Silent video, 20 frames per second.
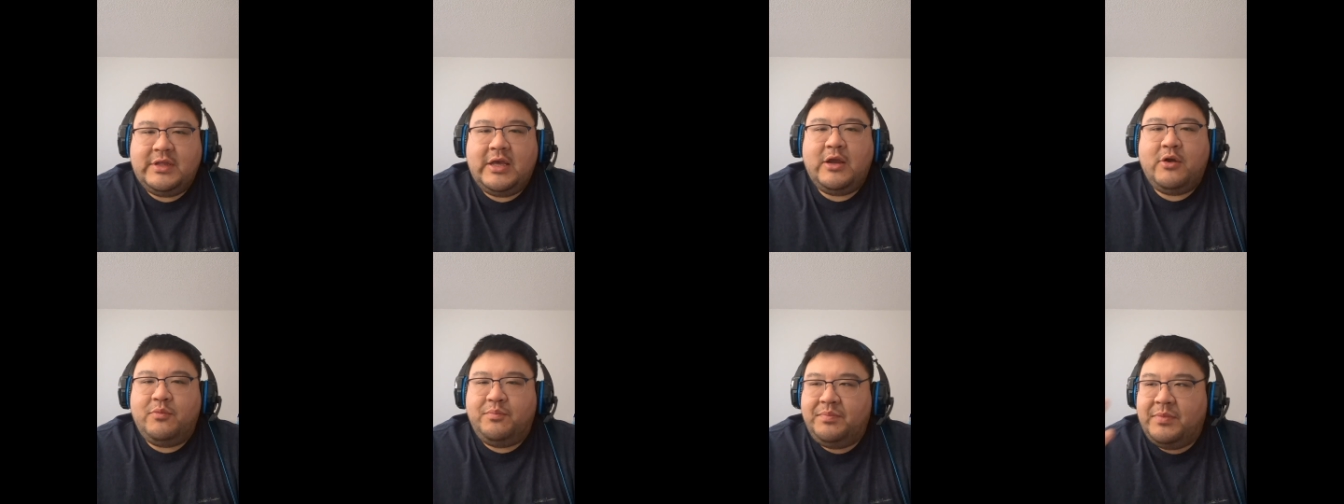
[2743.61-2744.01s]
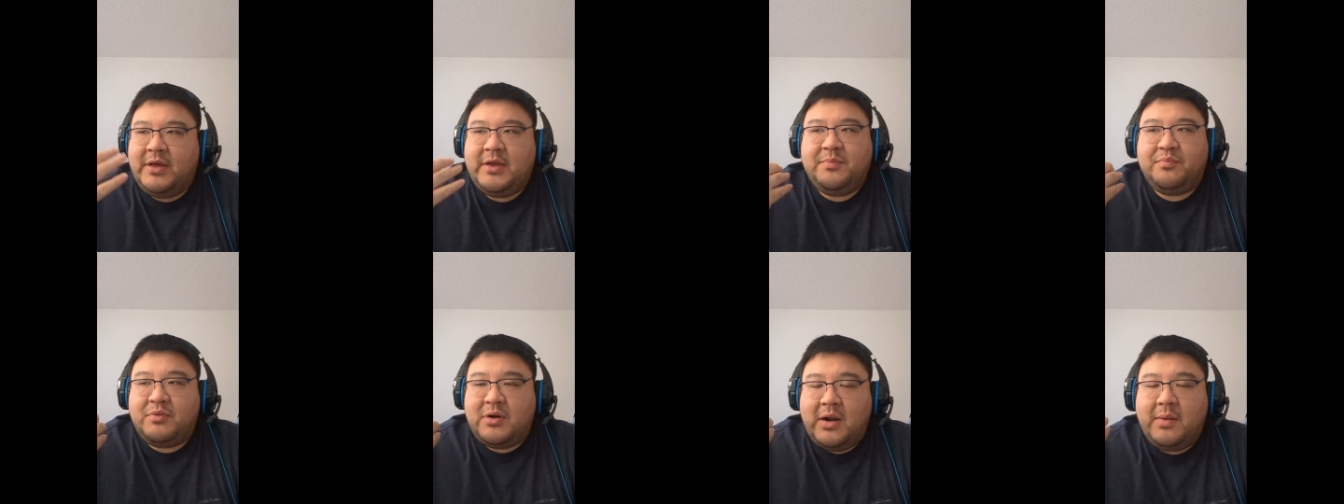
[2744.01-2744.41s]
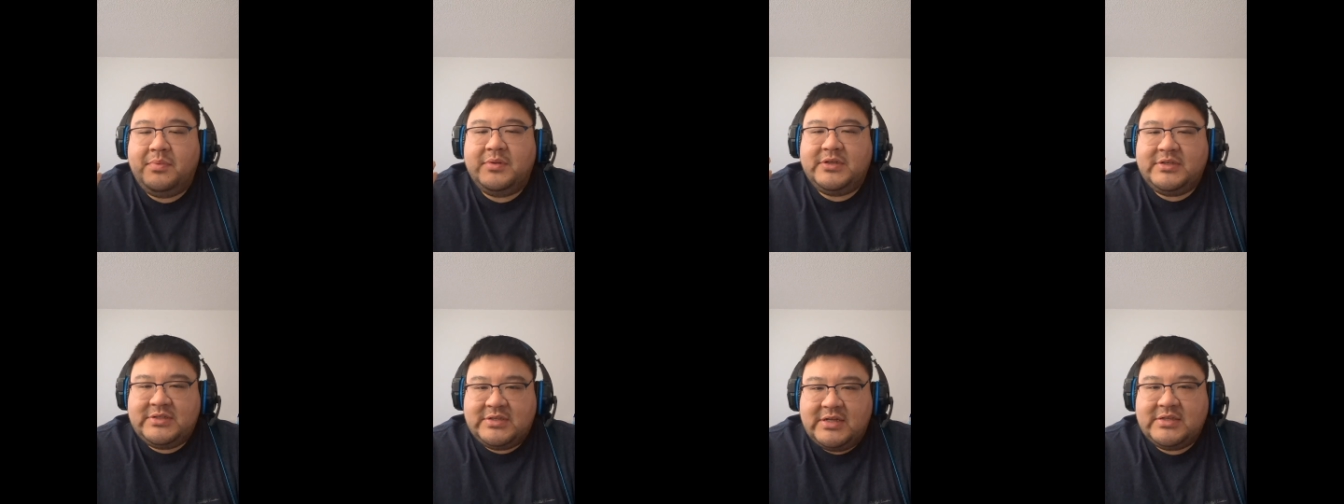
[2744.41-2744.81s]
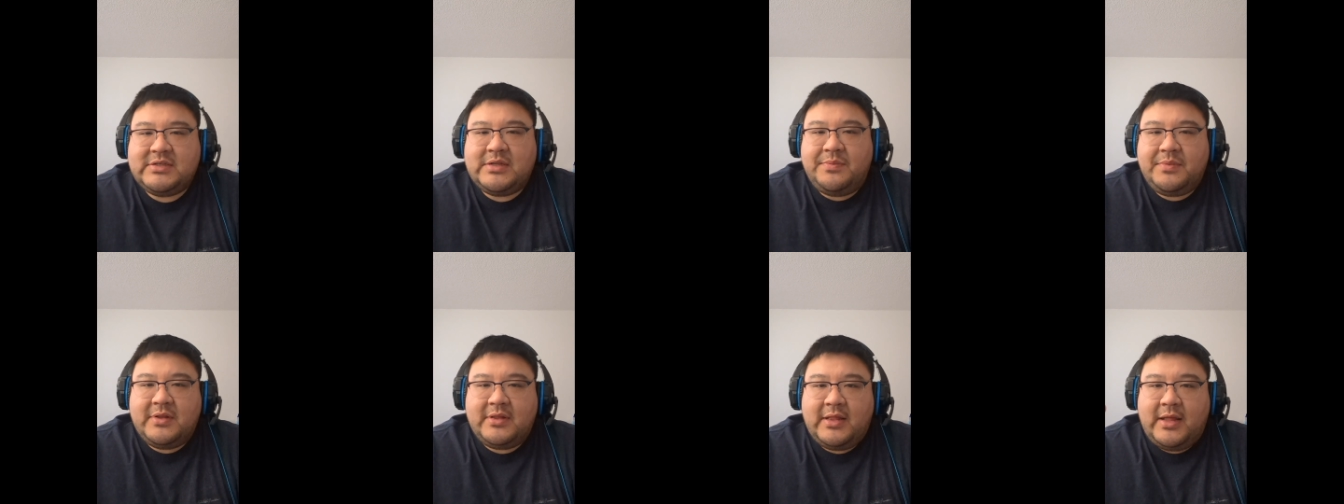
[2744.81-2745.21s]
they probably said
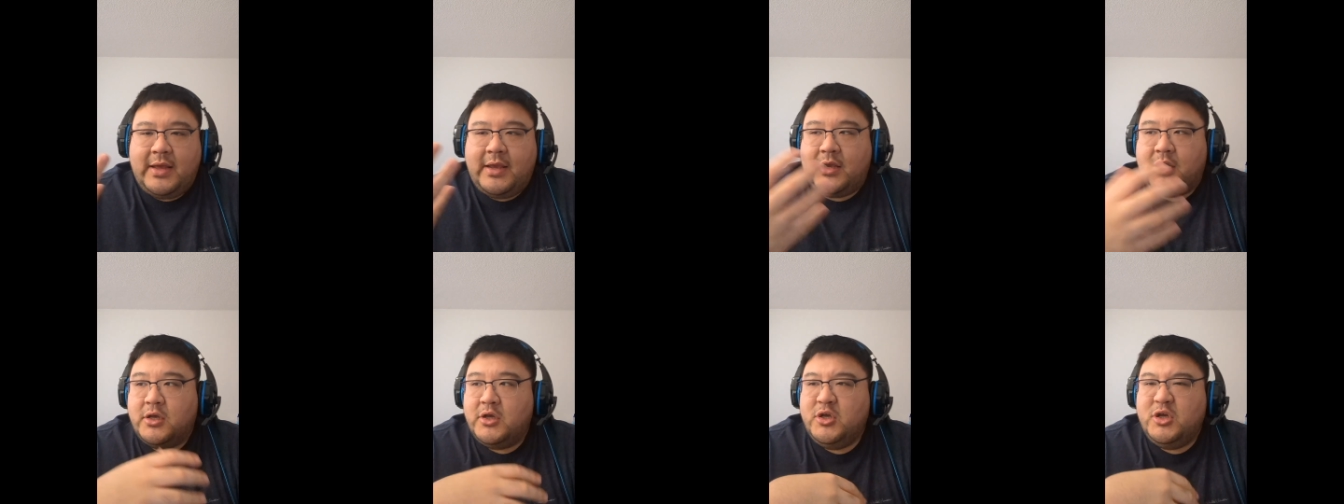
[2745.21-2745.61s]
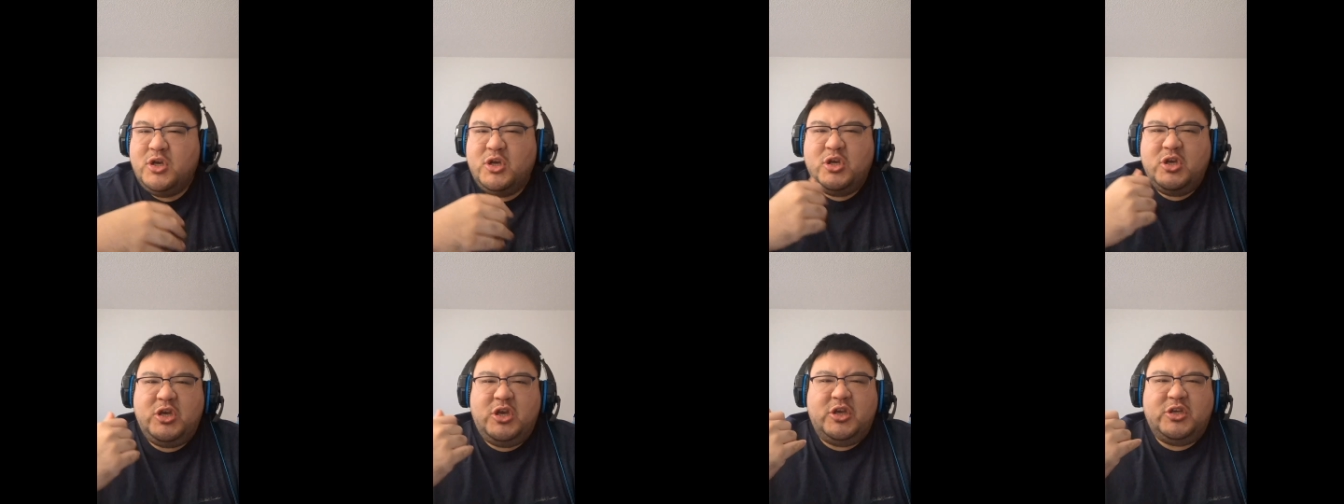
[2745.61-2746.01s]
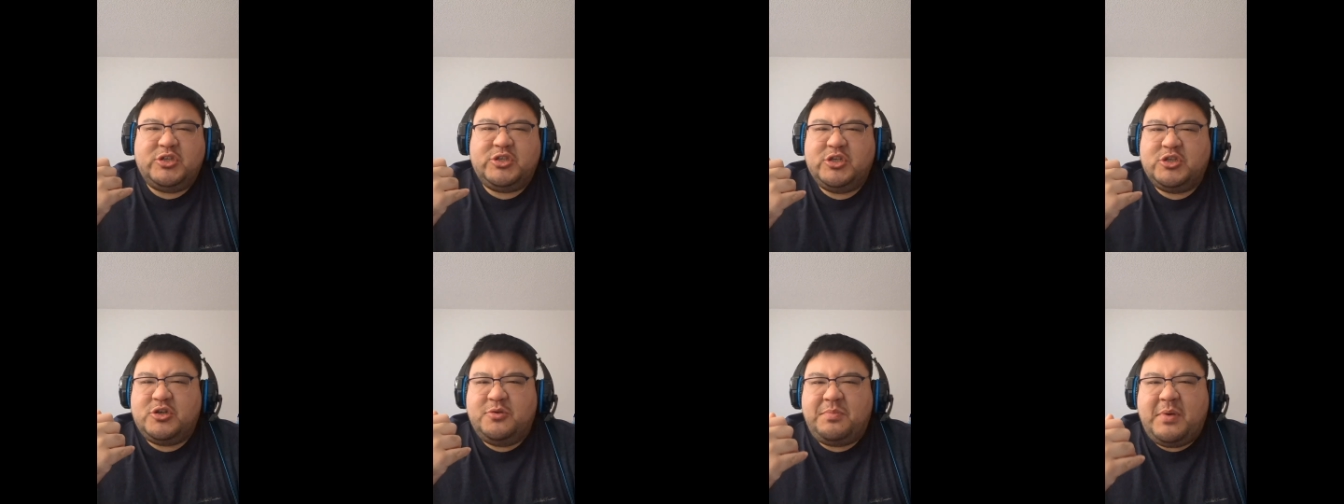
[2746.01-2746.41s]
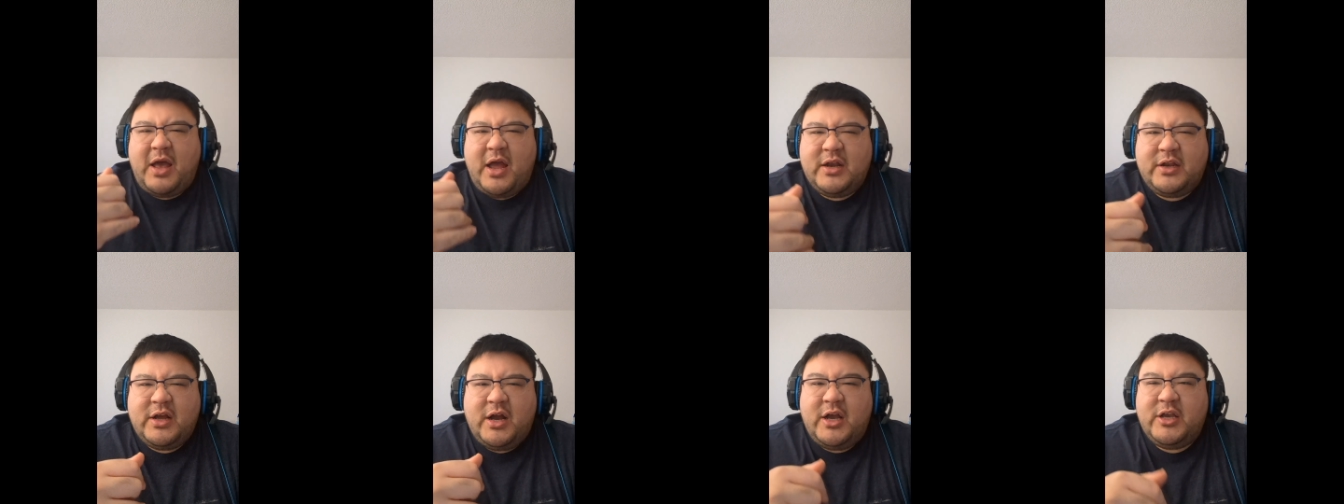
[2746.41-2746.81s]
something like he is such a
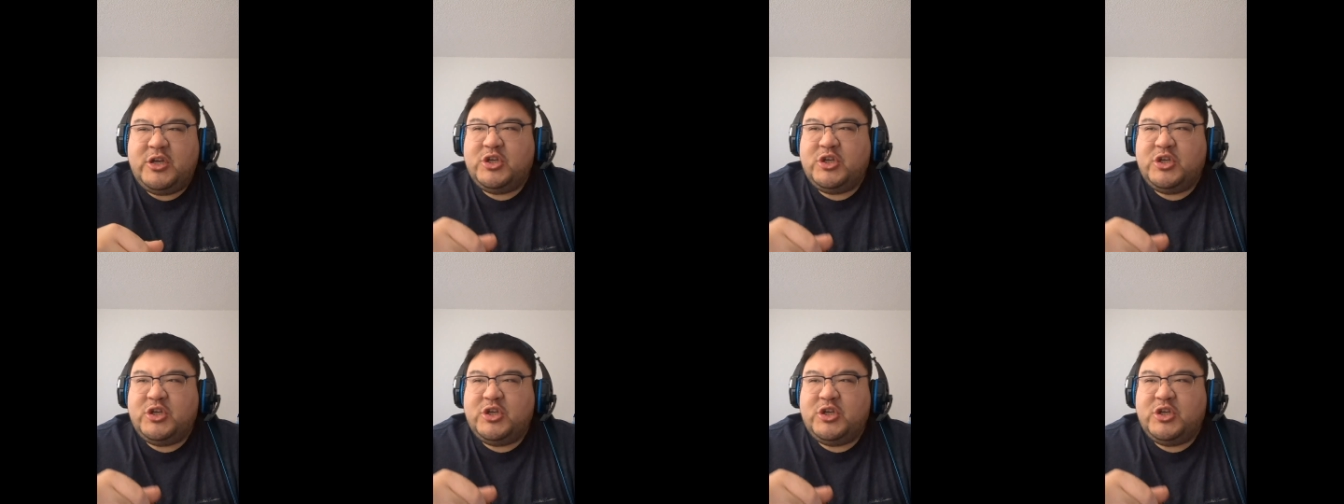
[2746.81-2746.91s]
bad guy.